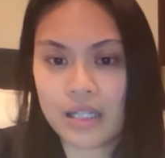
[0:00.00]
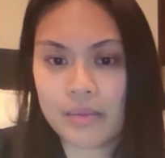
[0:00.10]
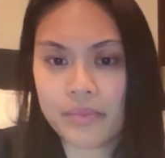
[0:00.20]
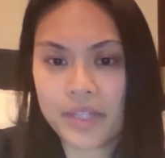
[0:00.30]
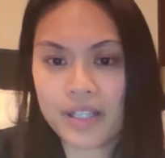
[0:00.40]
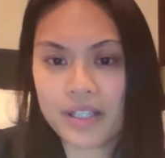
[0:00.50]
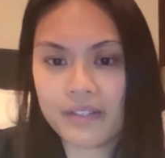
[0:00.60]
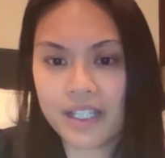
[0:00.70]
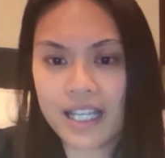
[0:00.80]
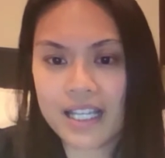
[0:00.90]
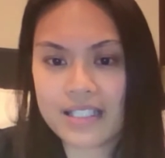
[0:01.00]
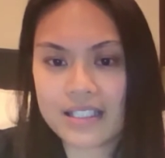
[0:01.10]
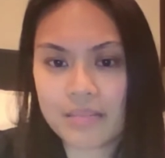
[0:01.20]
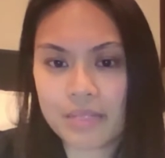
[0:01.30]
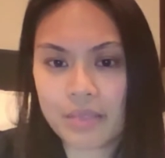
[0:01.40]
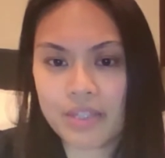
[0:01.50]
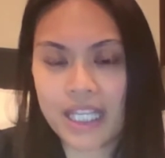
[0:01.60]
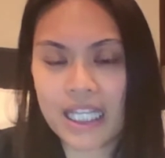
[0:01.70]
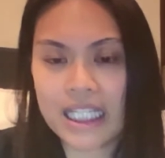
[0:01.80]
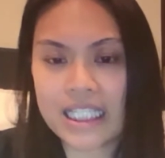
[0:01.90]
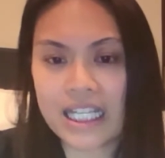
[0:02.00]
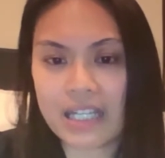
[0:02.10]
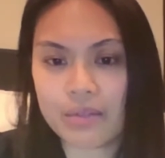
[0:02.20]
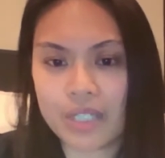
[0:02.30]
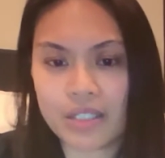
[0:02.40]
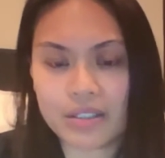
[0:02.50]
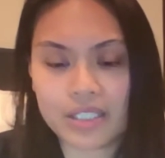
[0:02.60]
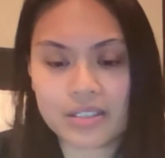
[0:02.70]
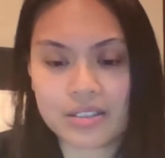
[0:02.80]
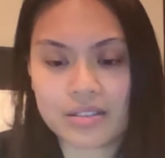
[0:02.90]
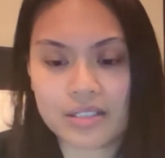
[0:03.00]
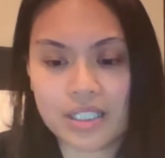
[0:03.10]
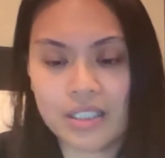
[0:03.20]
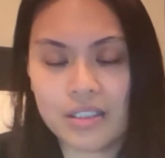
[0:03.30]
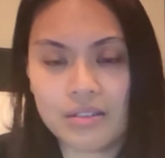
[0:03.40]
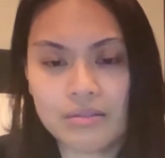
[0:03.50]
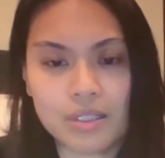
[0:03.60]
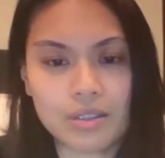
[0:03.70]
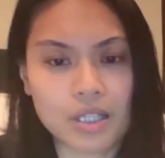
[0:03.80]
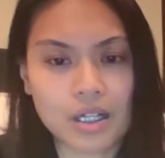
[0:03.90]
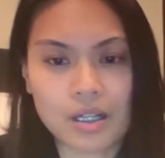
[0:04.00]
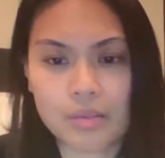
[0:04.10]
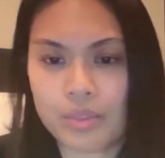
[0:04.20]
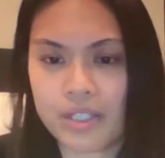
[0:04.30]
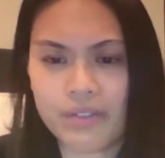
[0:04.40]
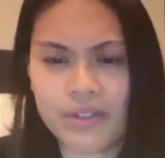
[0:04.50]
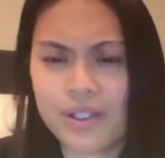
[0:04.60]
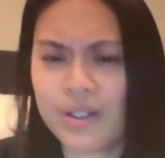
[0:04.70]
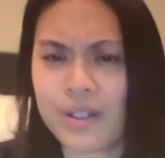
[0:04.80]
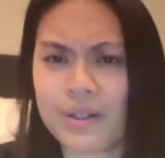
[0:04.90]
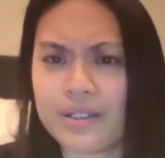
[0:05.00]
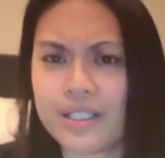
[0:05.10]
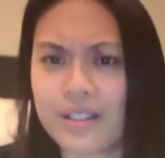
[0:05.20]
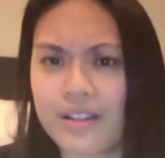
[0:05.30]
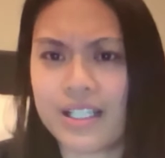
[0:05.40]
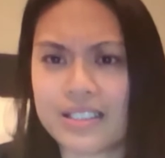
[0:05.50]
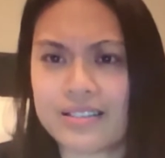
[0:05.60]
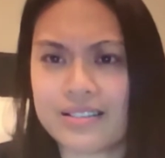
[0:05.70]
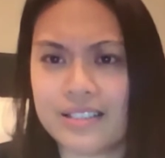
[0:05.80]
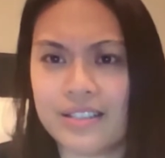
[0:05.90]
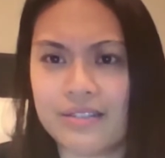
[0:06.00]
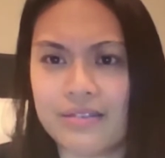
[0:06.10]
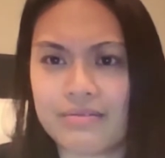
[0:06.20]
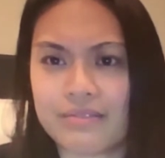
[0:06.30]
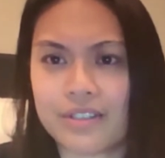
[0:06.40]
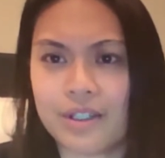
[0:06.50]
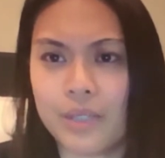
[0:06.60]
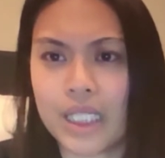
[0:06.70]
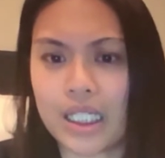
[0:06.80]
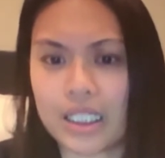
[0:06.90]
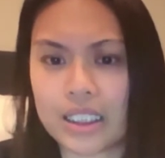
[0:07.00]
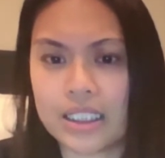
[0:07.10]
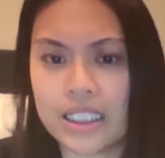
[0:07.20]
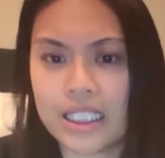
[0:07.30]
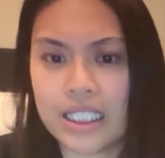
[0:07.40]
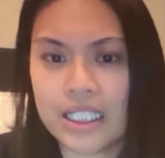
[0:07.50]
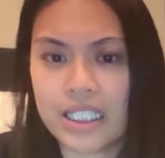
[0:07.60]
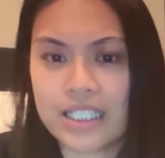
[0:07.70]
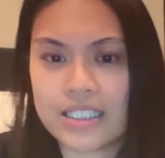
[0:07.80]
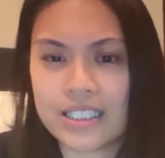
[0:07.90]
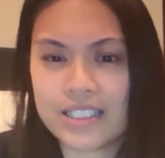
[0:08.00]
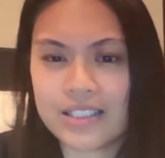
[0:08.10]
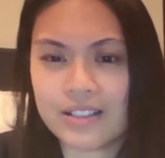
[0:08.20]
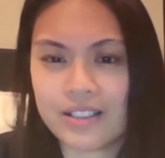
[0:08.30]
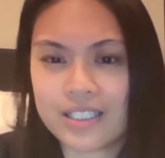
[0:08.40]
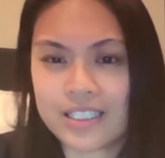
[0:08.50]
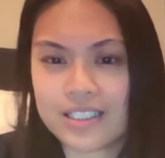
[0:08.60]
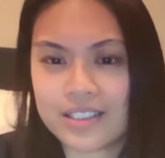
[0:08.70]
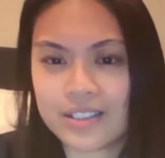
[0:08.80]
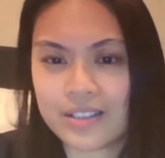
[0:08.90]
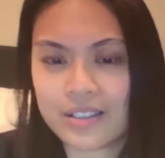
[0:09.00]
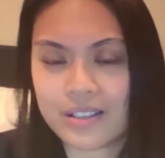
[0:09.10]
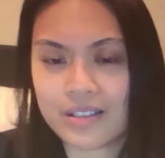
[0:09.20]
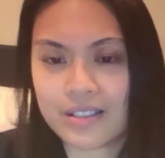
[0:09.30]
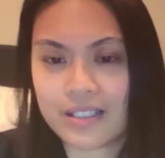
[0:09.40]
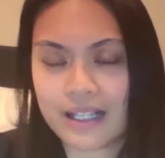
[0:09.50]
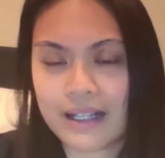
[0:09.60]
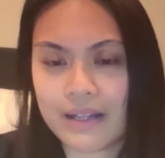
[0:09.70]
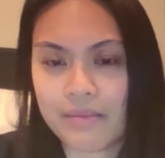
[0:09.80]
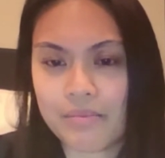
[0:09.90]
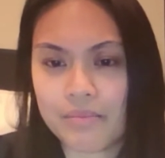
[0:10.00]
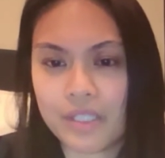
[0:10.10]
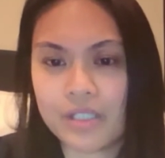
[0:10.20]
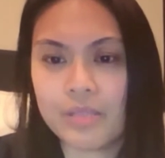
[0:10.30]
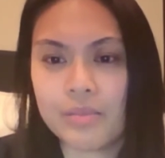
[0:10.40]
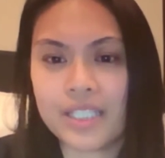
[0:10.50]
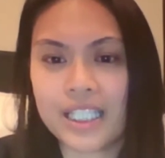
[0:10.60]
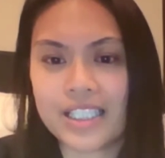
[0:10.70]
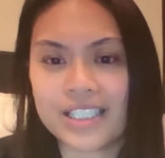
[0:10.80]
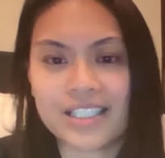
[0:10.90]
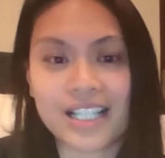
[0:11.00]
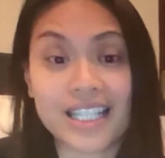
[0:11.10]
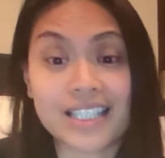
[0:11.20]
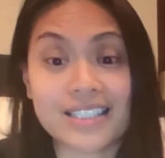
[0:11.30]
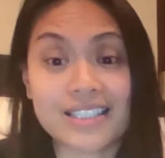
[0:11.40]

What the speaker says: Think of it as, I mean, with any diet, whether it's keto, low carb, whatever you hear out there that's, going on, is these are all considered elimination diets.